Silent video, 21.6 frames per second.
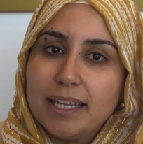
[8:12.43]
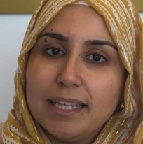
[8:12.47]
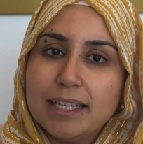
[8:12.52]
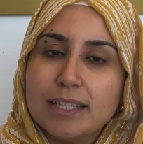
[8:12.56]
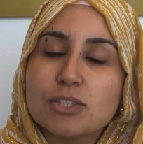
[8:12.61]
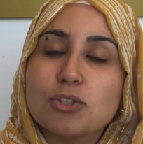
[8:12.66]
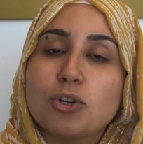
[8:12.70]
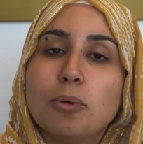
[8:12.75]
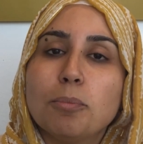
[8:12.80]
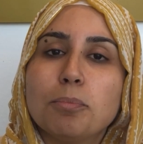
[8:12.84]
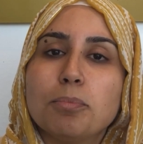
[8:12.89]
is
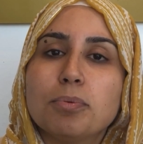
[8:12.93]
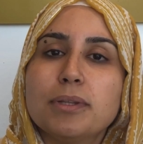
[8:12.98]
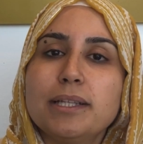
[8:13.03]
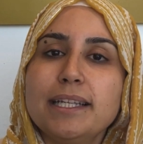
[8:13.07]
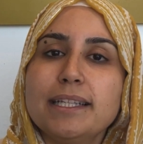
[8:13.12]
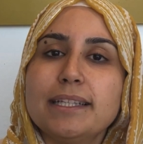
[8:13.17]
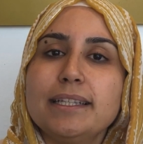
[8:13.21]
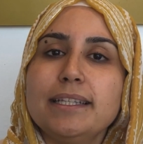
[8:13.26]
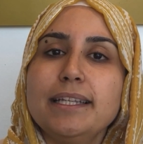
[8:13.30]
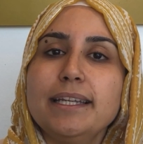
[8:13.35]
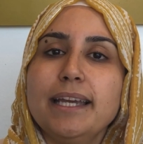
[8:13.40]

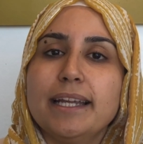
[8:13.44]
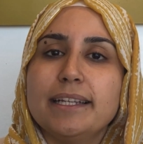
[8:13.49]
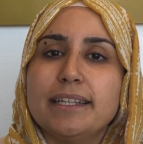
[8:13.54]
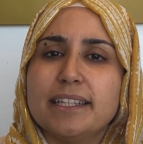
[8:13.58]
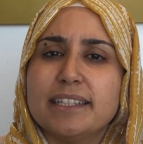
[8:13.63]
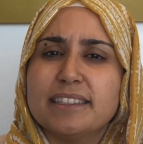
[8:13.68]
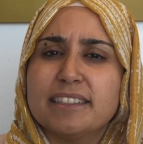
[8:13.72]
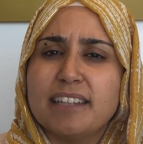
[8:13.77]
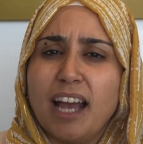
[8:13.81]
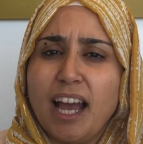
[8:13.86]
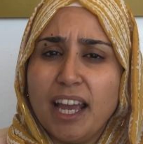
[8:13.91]
completely and
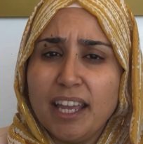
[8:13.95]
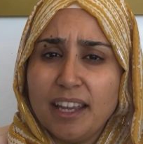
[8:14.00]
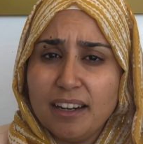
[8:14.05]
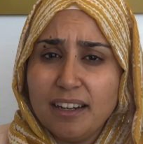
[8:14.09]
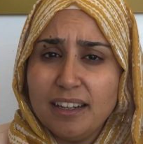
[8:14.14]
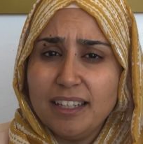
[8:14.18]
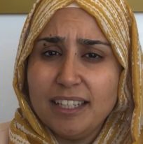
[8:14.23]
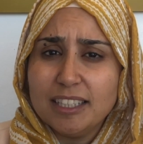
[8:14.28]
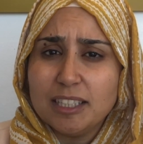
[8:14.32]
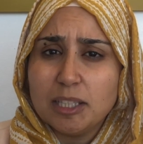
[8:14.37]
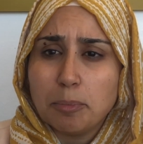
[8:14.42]

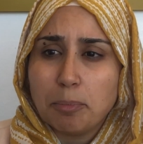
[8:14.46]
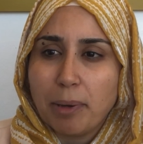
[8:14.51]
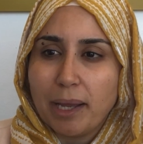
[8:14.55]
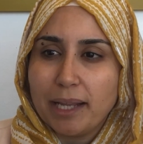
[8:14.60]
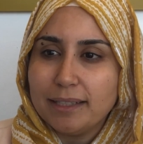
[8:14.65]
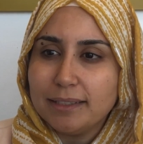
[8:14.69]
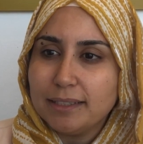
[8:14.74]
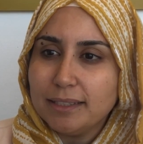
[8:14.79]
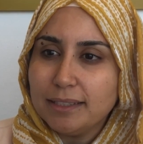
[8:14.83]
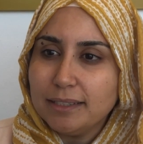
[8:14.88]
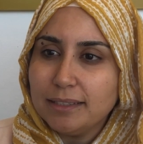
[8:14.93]
entirely
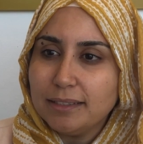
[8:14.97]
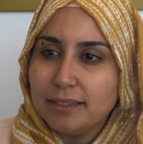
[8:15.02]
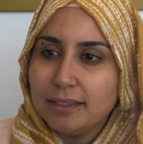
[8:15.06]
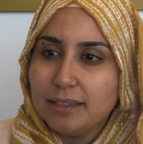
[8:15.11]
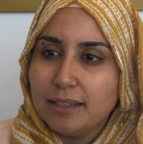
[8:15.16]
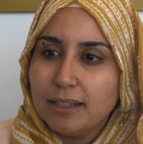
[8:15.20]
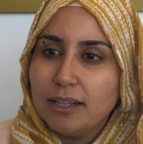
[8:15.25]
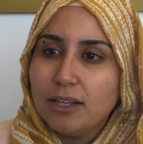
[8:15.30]
dependent